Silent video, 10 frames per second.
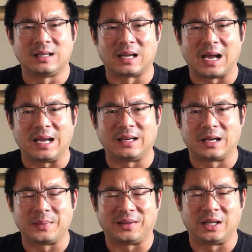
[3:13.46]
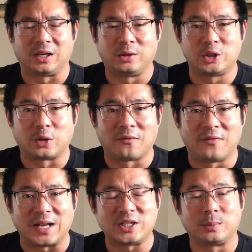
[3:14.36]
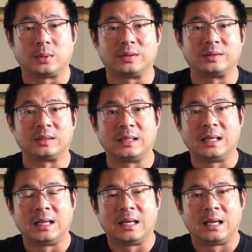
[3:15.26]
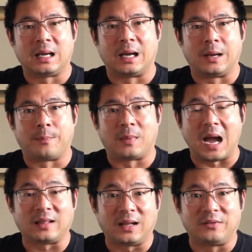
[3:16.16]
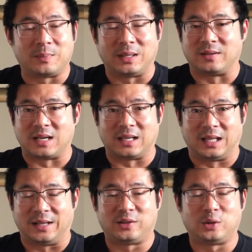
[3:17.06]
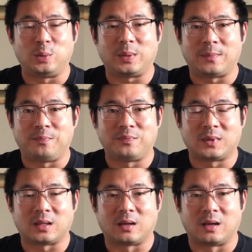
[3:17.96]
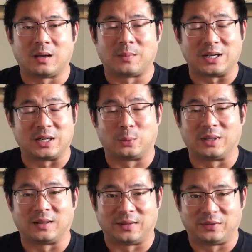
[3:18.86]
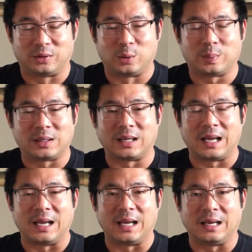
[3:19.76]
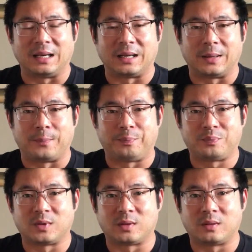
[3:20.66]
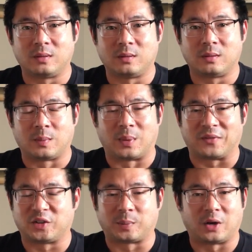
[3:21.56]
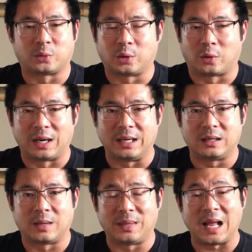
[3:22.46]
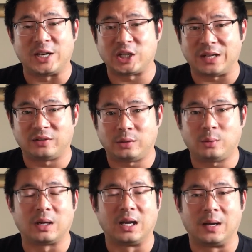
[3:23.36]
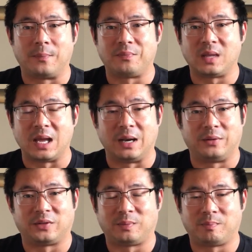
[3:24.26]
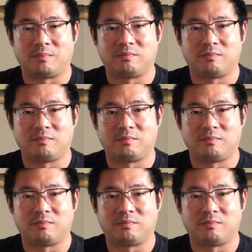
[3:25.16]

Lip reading: diet. You have to include your own vegetables. I loved it because I like soup. Actually, I really love soup, and the breakfast bars were great. It had shakes too, and it was just,